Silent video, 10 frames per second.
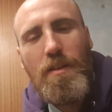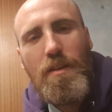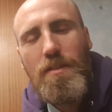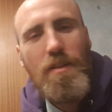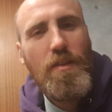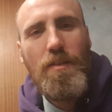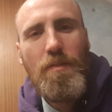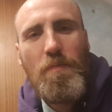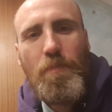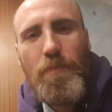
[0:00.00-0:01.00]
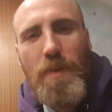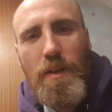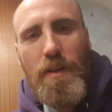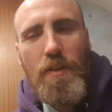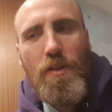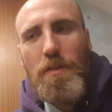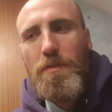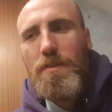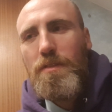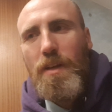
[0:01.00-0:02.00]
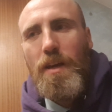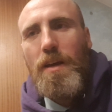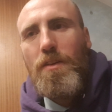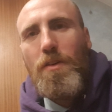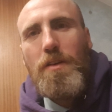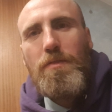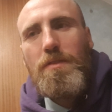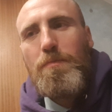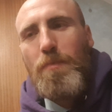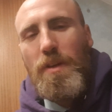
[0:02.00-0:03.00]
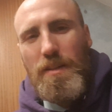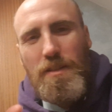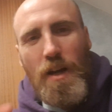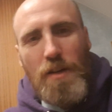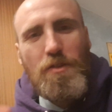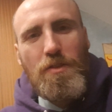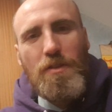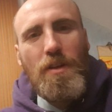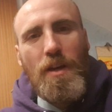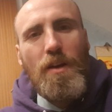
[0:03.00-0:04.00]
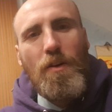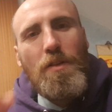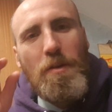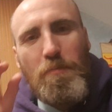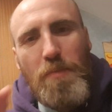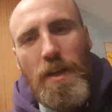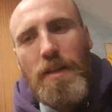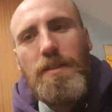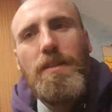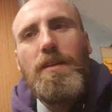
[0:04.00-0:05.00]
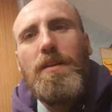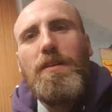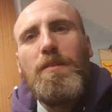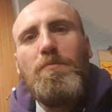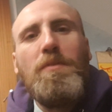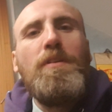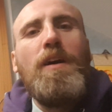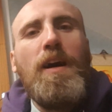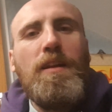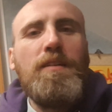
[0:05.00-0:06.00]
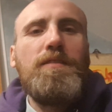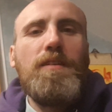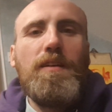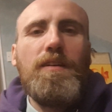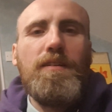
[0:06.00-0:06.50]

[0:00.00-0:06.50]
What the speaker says: It's nothing. Not even touched on the basic morality